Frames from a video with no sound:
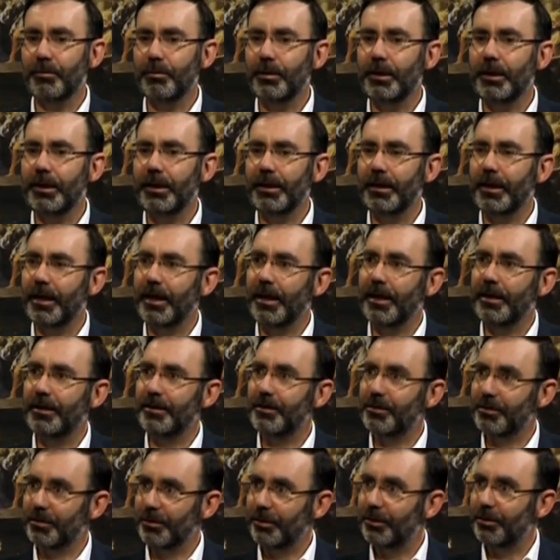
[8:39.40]
Willie
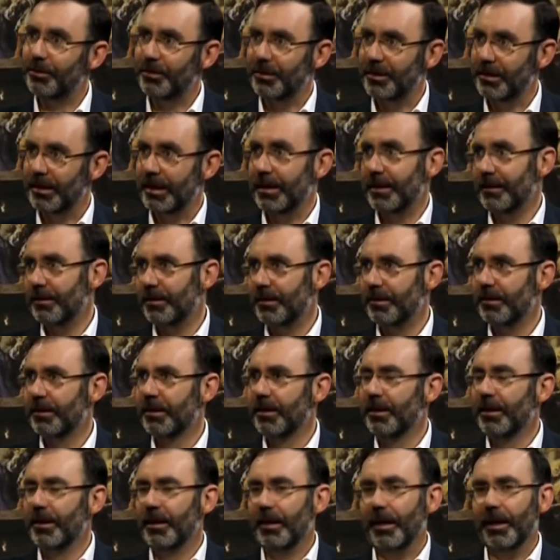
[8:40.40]
and other saints.
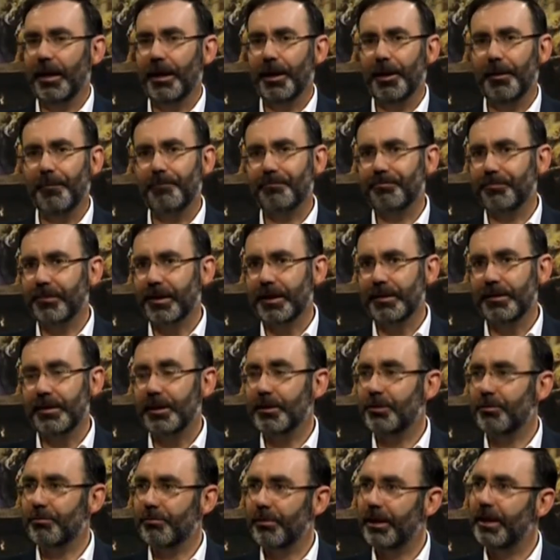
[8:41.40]
Yeah. Um,
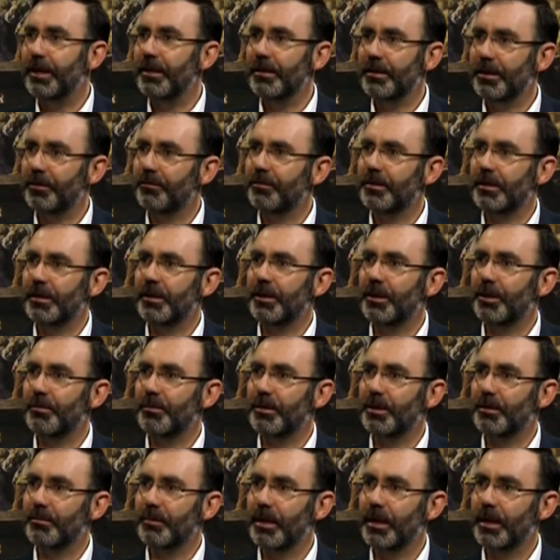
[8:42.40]
Saint Therese obviously yes. comes
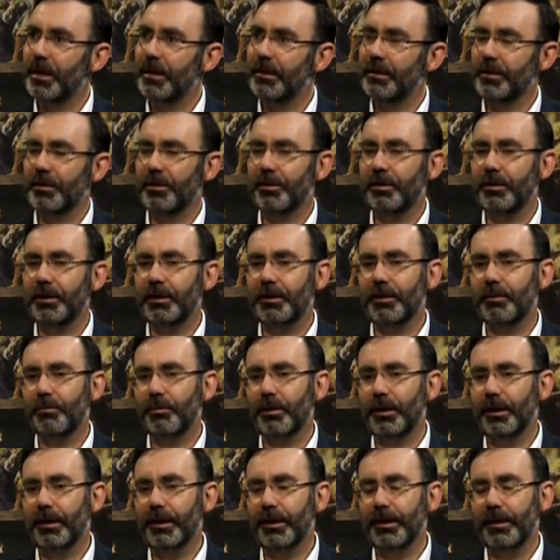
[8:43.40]
to mind in her little
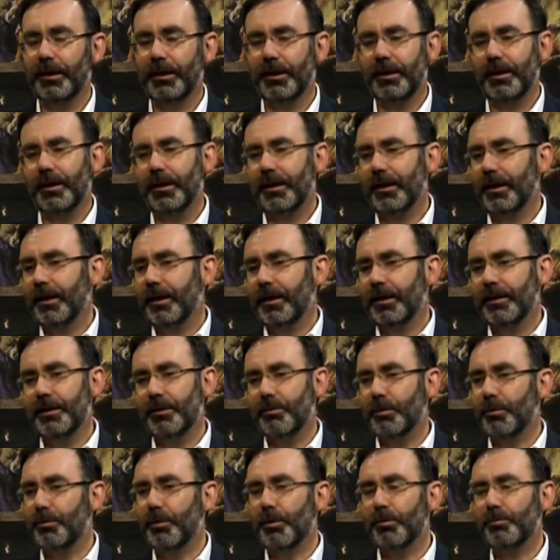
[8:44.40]
way. They
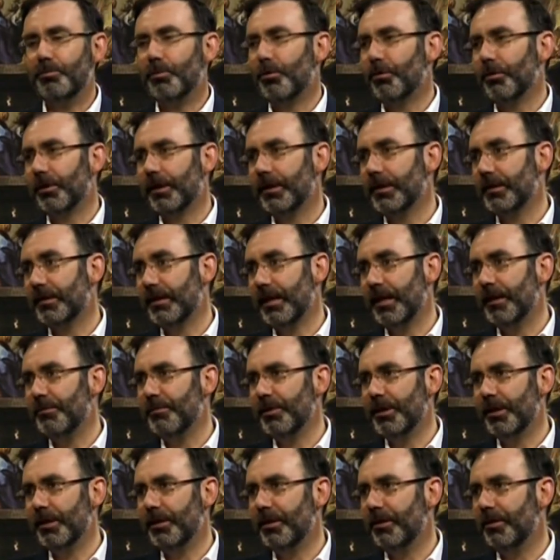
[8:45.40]
were both born in the same
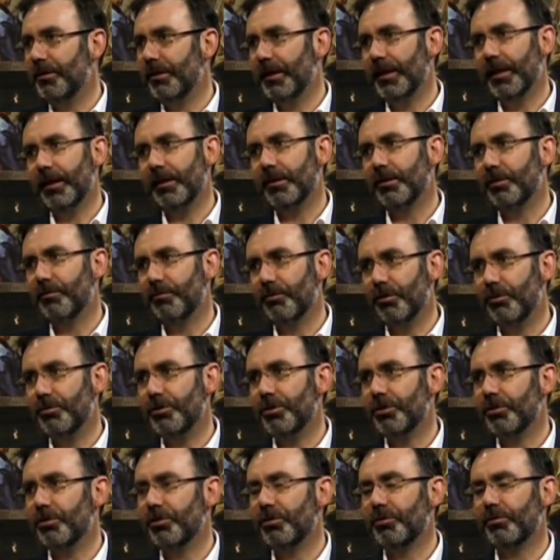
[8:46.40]
year. He had a
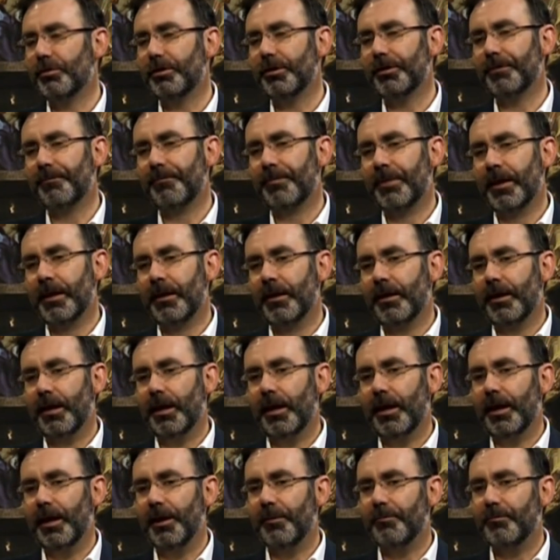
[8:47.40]
devotion to her.
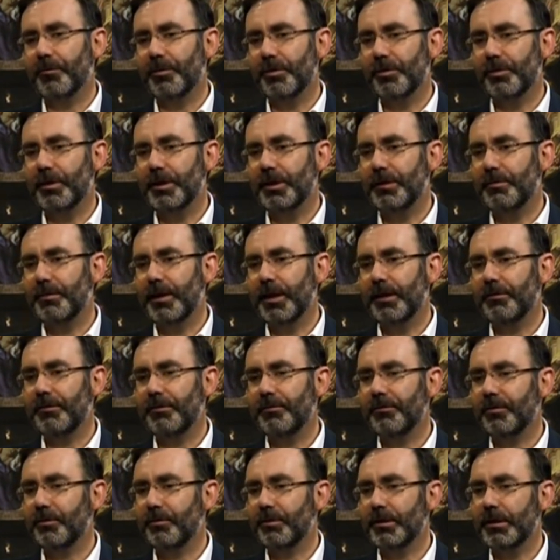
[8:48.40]
Um, so this may have
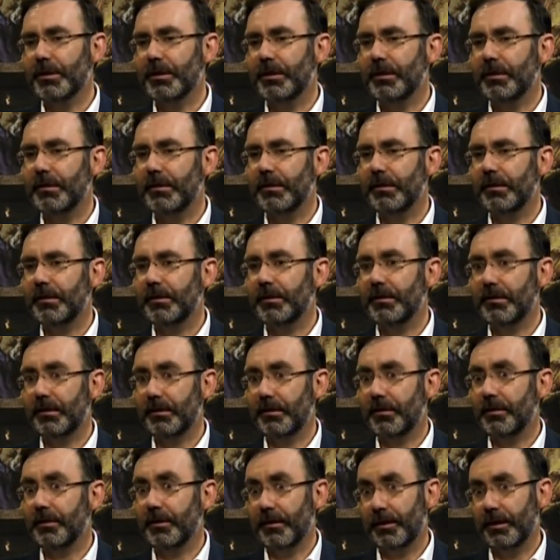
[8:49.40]
influenced his, his
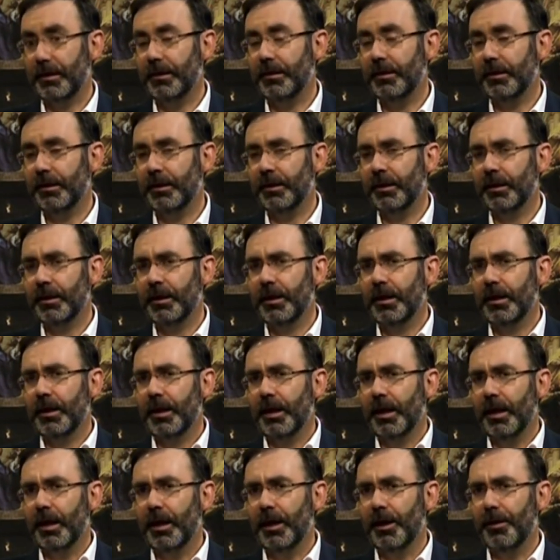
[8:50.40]
thinking.
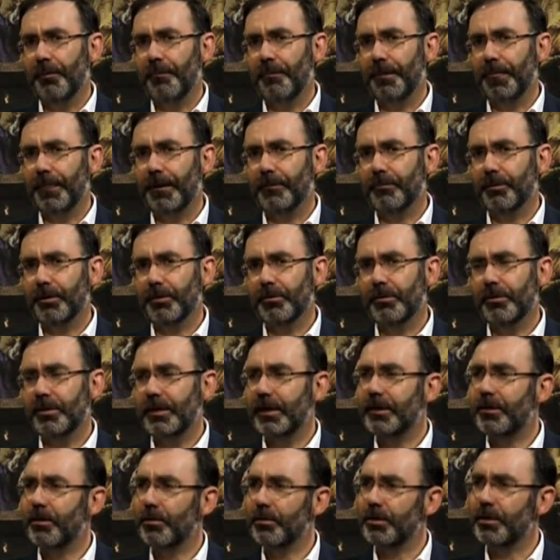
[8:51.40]
Um, but also
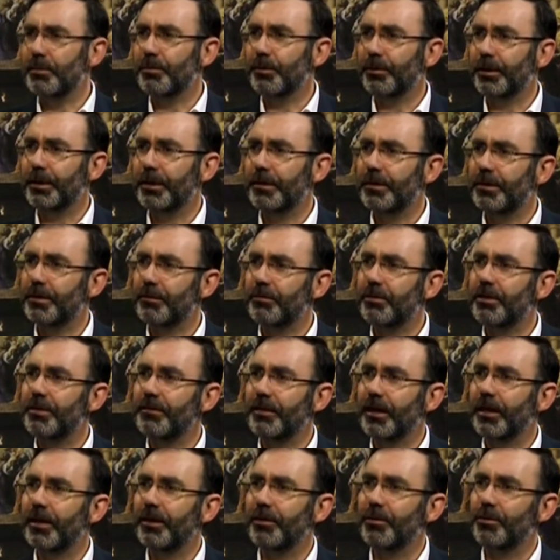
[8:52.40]
Saint Jose Maria Escriva,
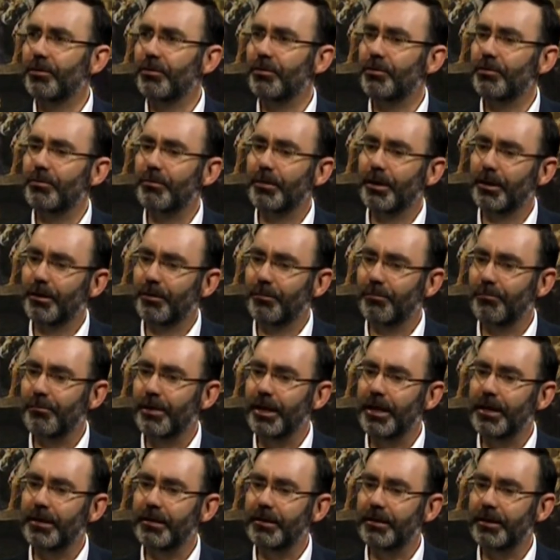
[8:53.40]
mm -hmm. who
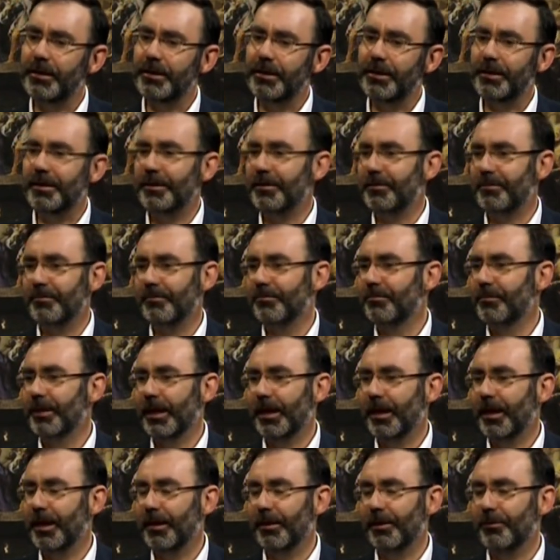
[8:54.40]
read the
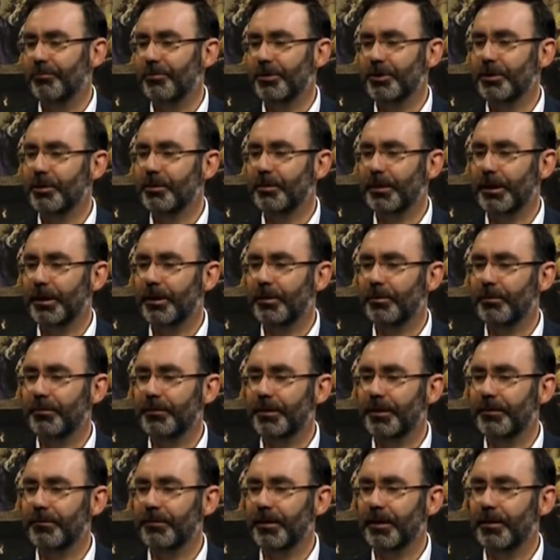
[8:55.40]
uh, original
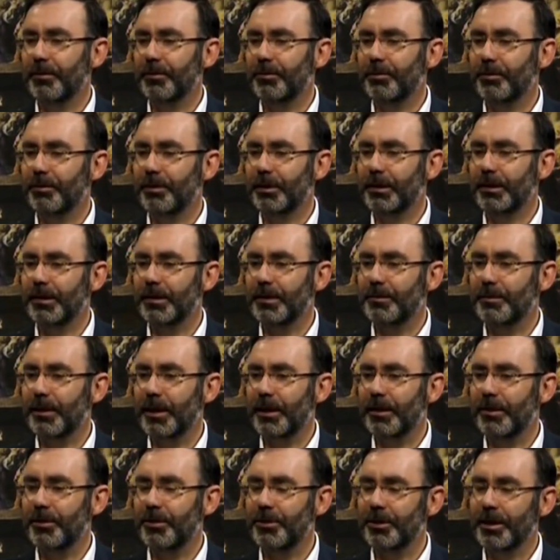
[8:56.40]
biography of Father Doyle in
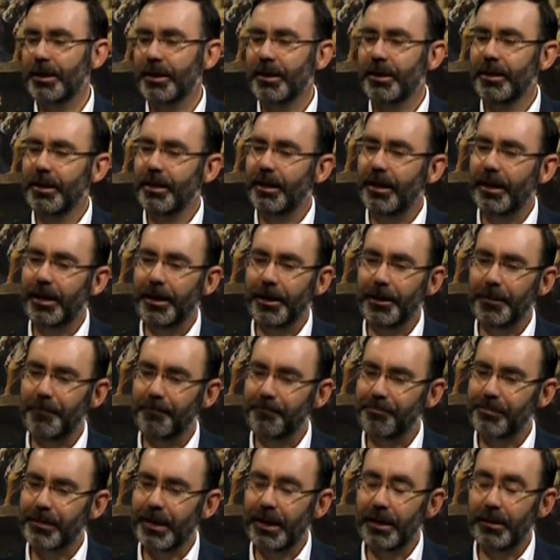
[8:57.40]
Spanish
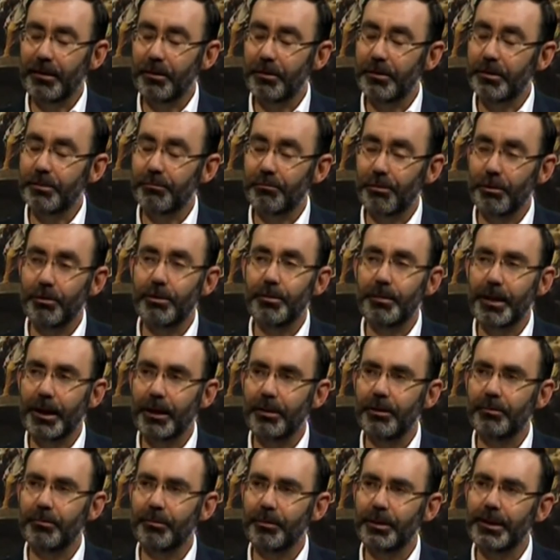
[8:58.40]
um, and also wrote about
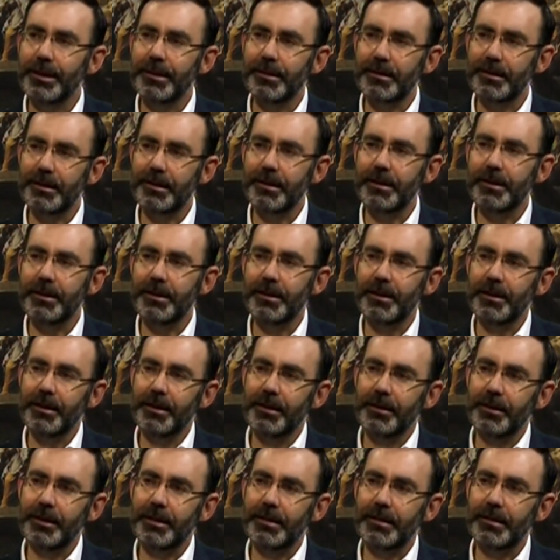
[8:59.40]
him. We can see
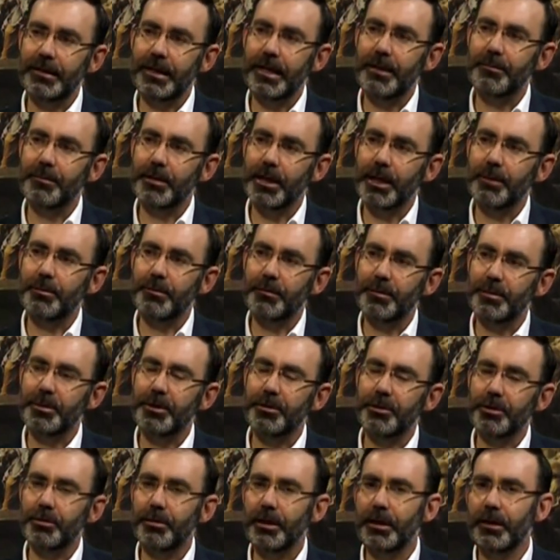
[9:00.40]
that same type of
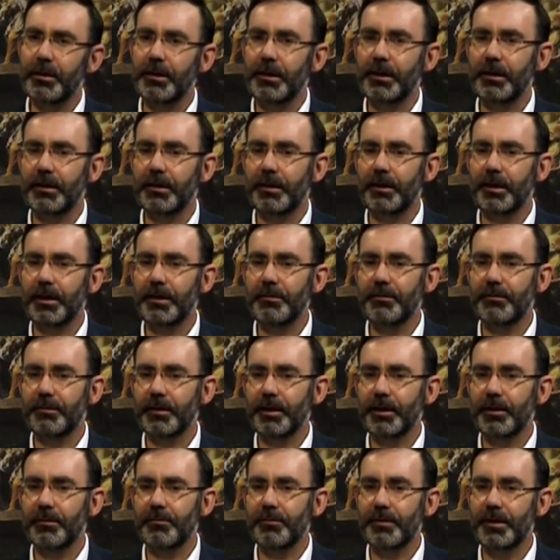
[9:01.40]
spirituality in the life
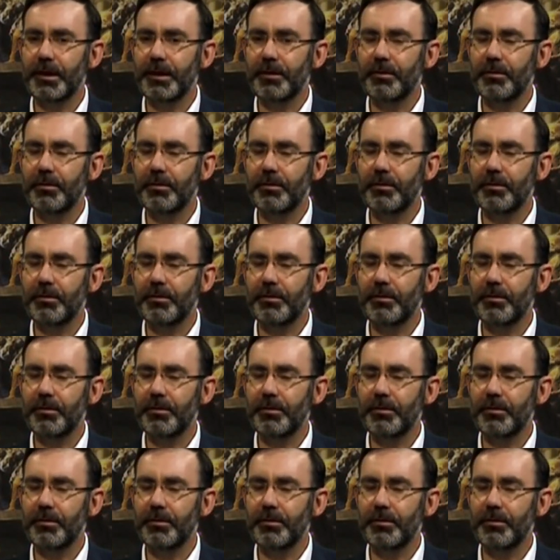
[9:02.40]
of Saint